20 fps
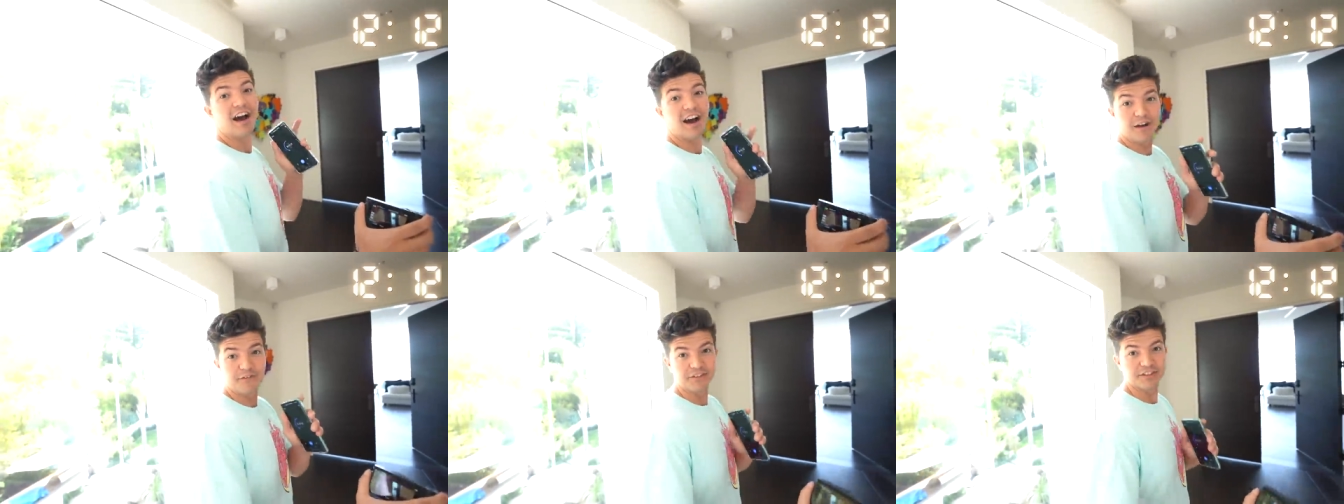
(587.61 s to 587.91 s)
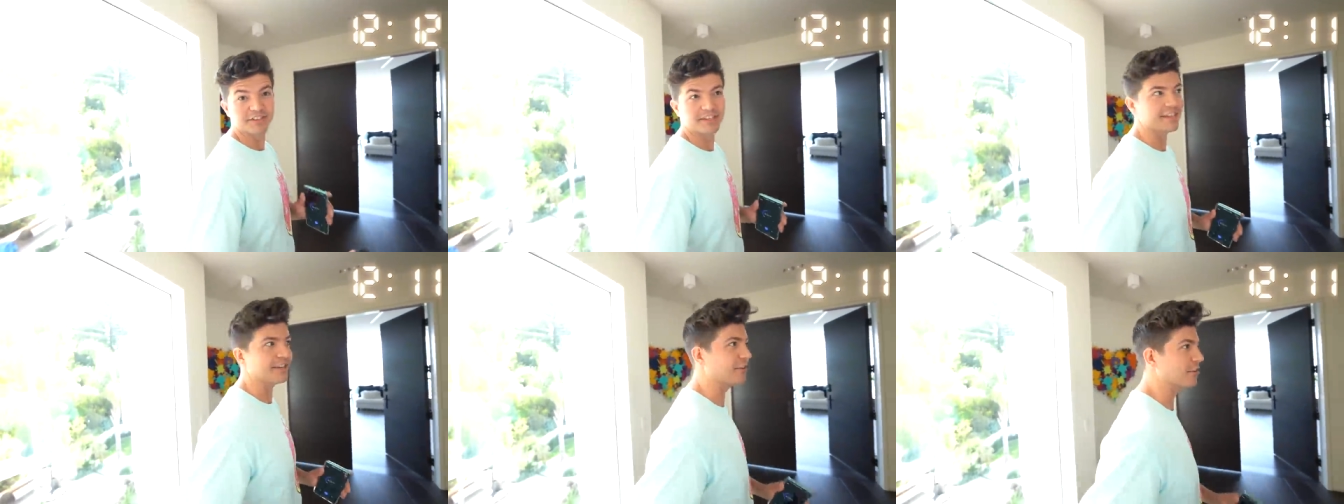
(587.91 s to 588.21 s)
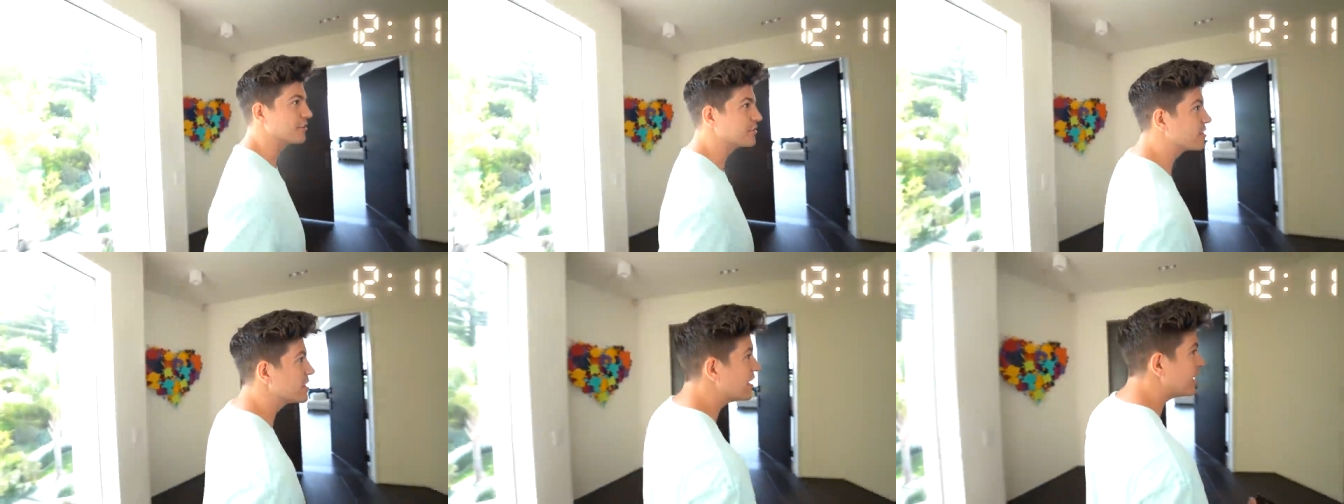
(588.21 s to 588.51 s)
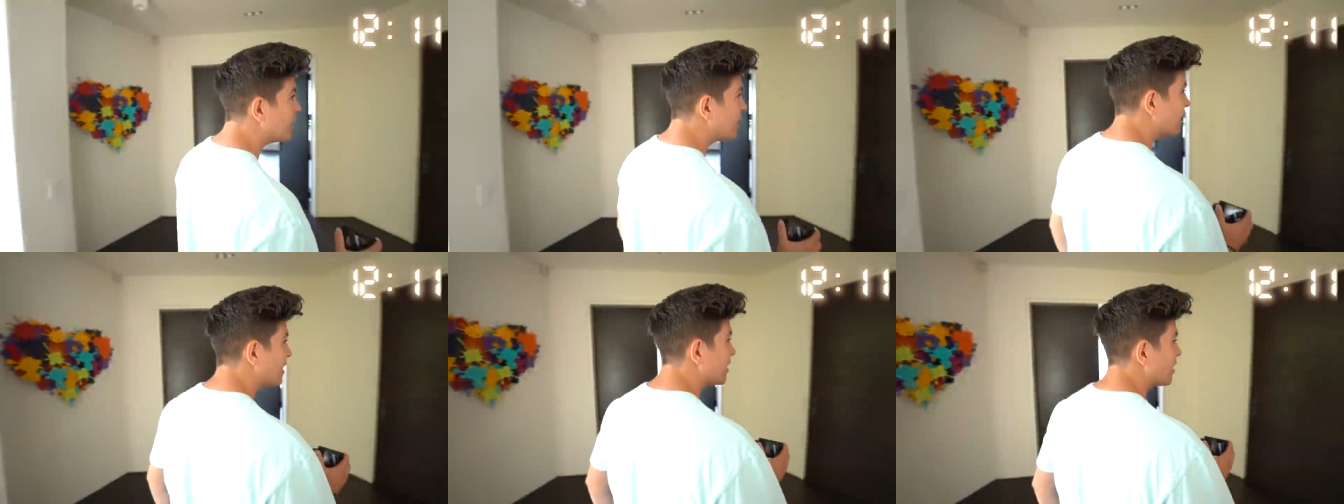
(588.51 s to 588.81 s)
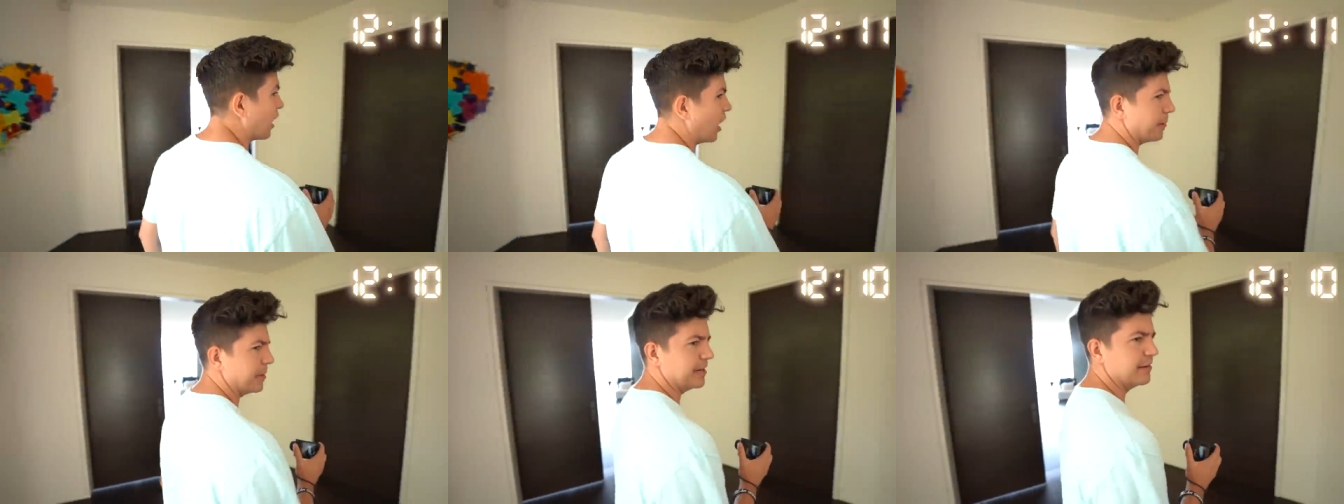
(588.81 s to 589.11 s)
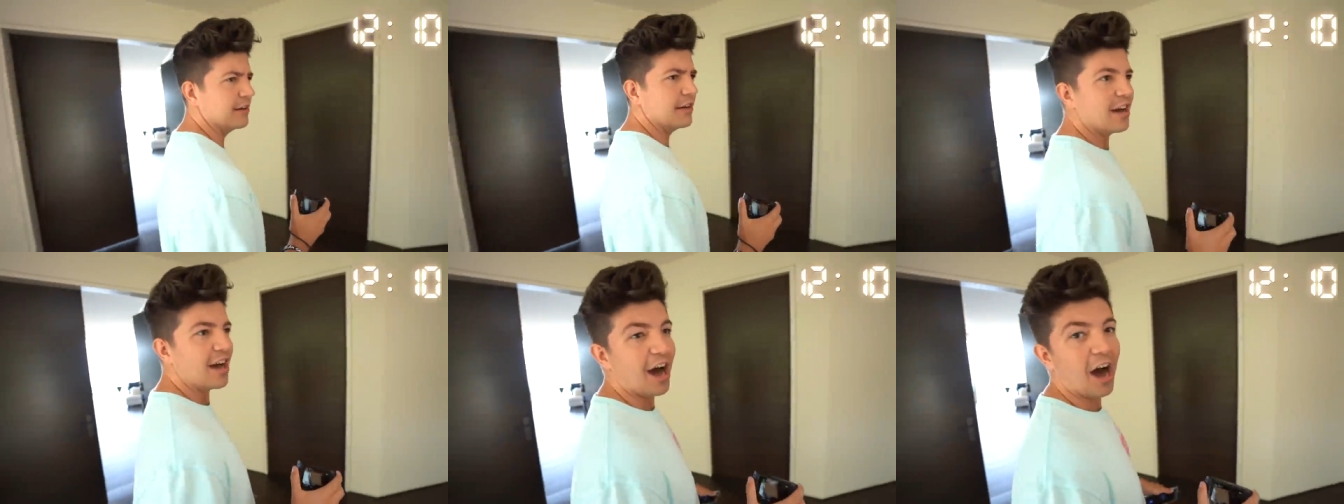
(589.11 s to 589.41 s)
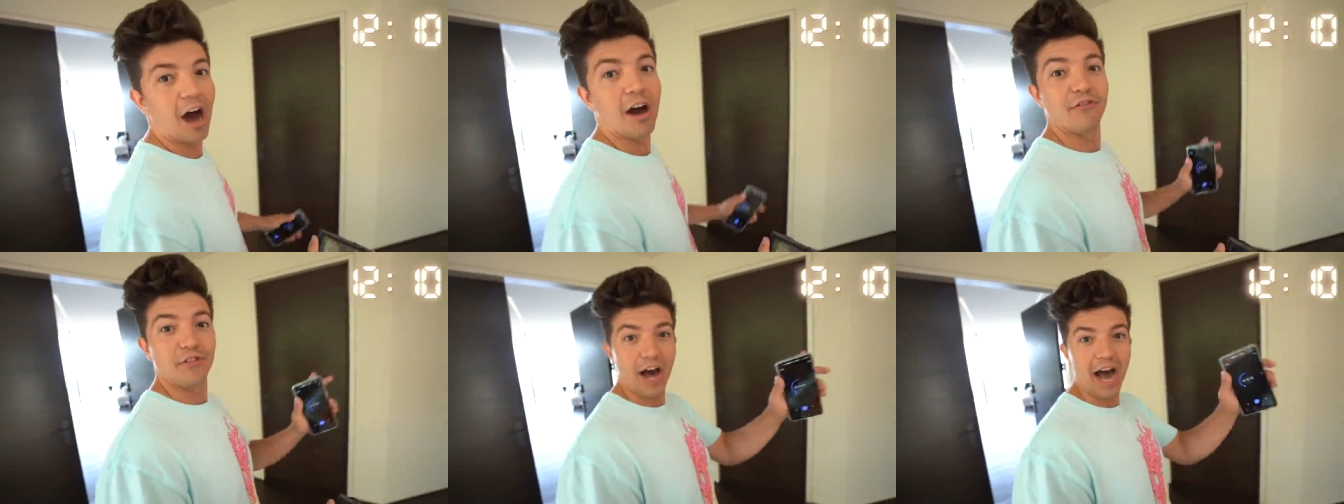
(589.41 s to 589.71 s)
of the seekers. I mean,
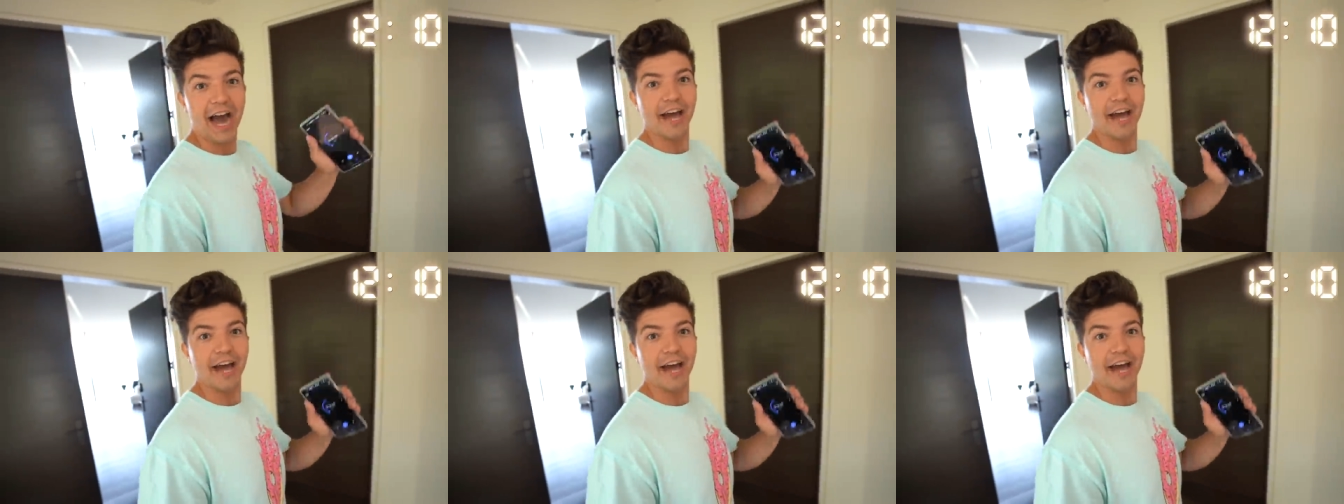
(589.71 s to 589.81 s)
of the